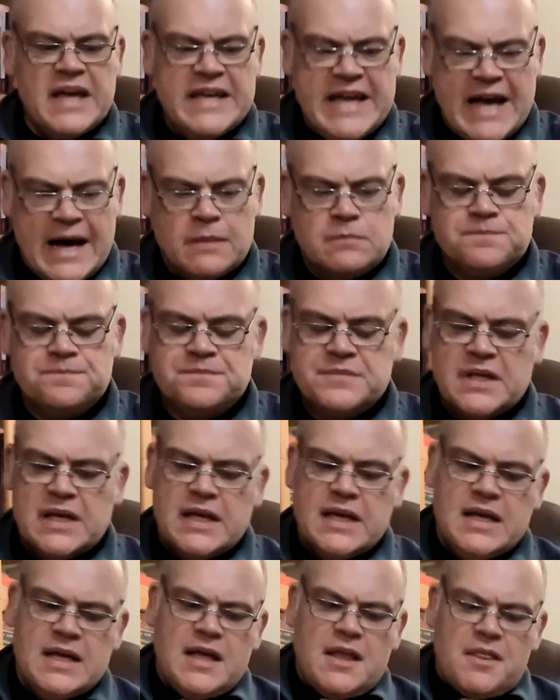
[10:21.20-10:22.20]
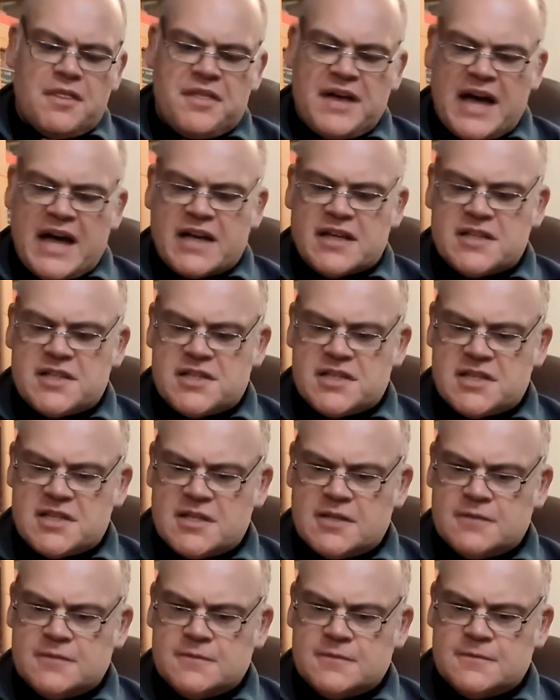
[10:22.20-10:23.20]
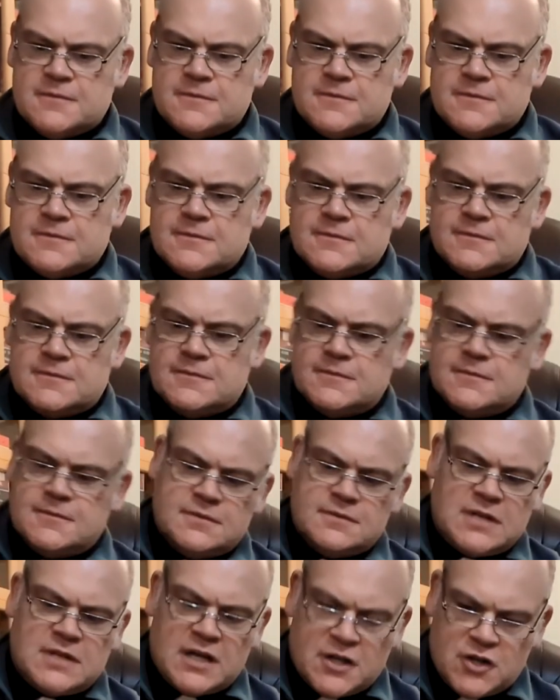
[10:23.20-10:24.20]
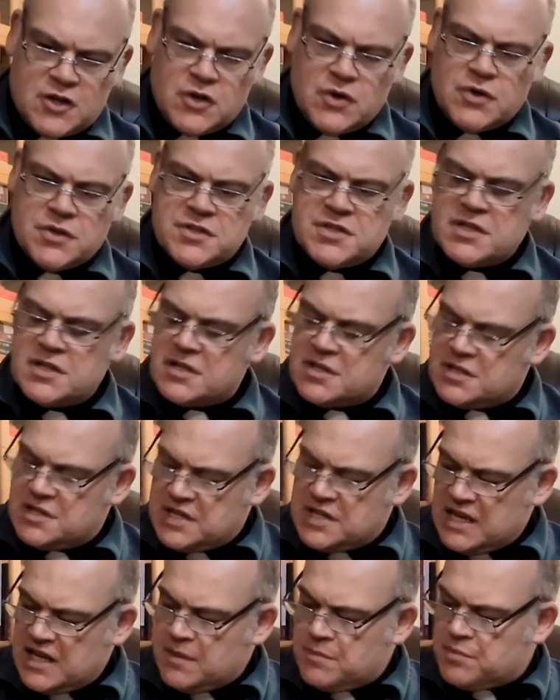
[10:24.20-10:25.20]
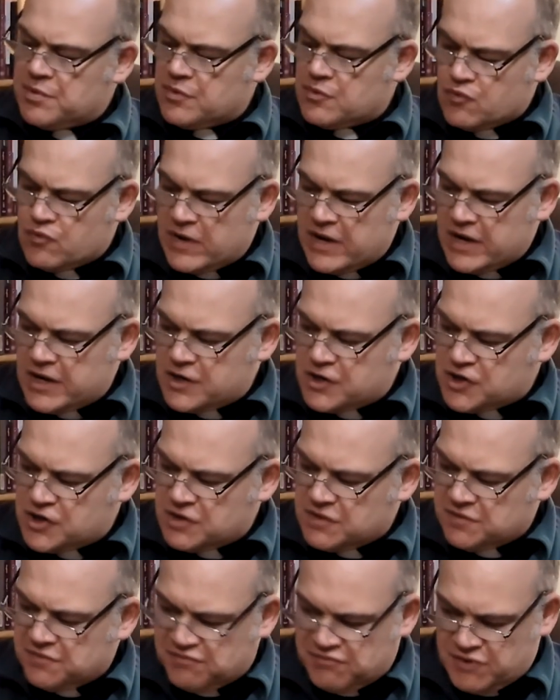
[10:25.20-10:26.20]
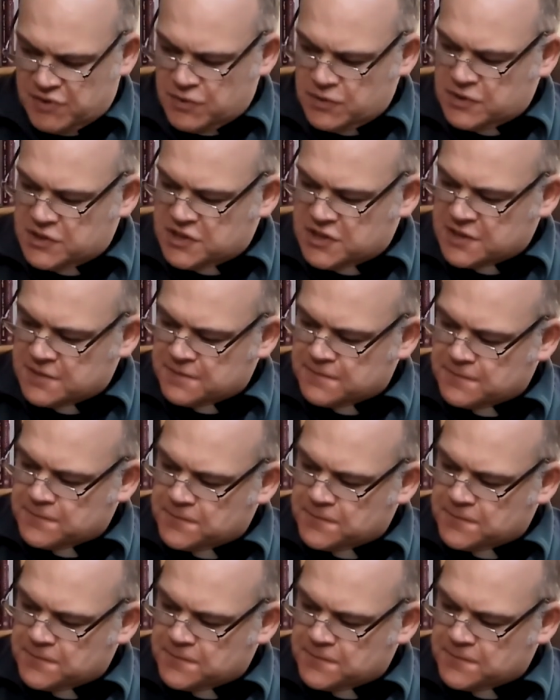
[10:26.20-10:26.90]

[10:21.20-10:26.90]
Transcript: Yeah, that's a good, deep, rich fruit.